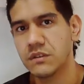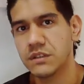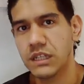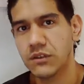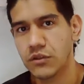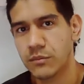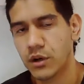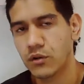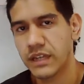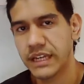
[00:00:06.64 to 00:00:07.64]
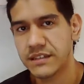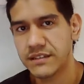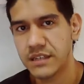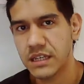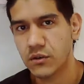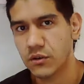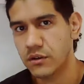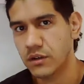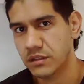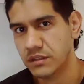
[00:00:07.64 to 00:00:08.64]
we'll tell you about ASD
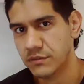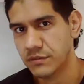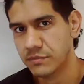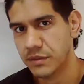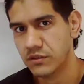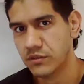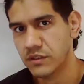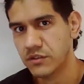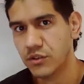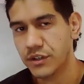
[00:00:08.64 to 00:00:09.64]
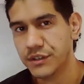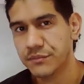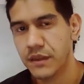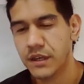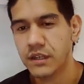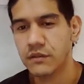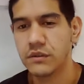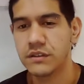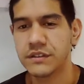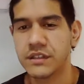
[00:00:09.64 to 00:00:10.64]
or Autism Spectrum Disorder.
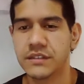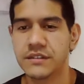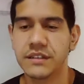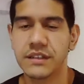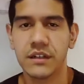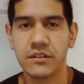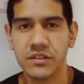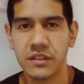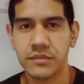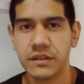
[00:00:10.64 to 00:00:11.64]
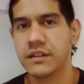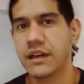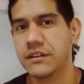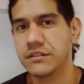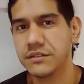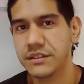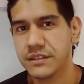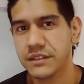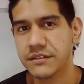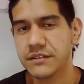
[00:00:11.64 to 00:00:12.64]
We'll discuss the concept,
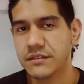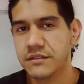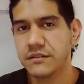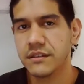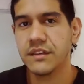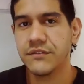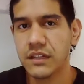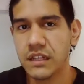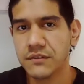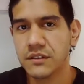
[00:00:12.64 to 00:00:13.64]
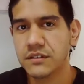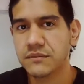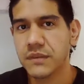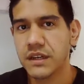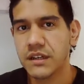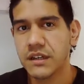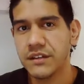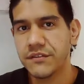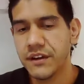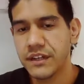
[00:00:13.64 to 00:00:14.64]
characteristics, the different levels,
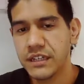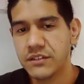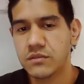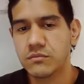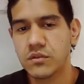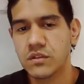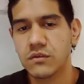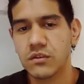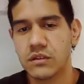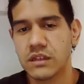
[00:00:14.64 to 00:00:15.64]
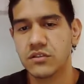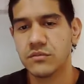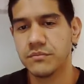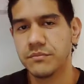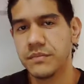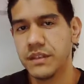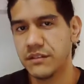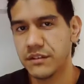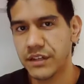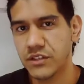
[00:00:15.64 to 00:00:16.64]
and finally some possible classroom
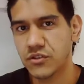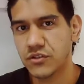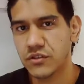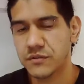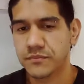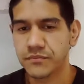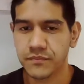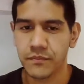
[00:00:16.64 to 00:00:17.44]
interventions.